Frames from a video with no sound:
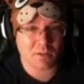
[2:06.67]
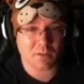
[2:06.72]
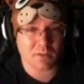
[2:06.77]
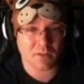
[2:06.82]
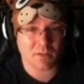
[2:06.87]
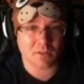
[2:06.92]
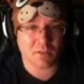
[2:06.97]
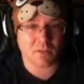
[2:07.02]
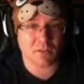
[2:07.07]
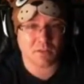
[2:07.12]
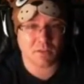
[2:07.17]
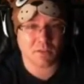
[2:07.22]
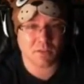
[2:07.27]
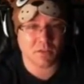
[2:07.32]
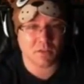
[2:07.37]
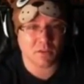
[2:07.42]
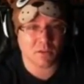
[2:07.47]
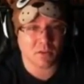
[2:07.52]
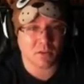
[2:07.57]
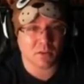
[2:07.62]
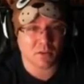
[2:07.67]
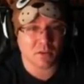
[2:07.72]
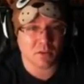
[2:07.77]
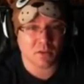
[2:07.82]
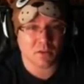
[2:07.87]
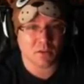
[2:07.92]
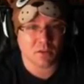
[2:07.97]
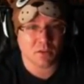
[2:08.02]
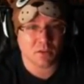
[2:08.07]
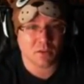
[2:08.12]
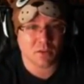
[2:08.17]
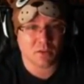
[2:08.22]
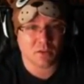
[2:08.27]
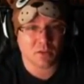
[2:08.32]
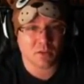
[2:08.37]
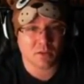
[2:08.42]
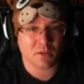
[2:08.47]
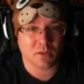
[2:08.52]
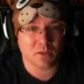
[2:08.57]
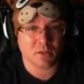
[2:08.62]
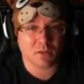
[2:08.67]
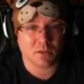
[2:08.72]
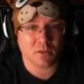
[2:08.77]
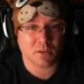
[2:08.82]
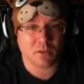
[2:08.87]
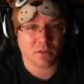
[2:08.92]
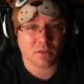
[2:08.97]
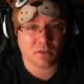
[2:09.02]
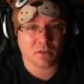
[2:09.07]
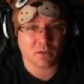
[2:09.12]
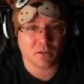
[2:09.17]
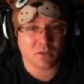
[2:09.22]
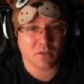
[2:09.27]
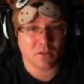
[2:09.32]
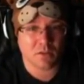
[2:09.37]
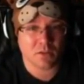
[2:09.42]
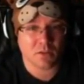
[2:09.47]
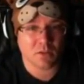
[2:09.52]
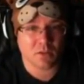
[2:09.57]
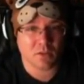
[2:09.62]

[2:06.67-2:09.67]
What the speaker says: (no one is talking)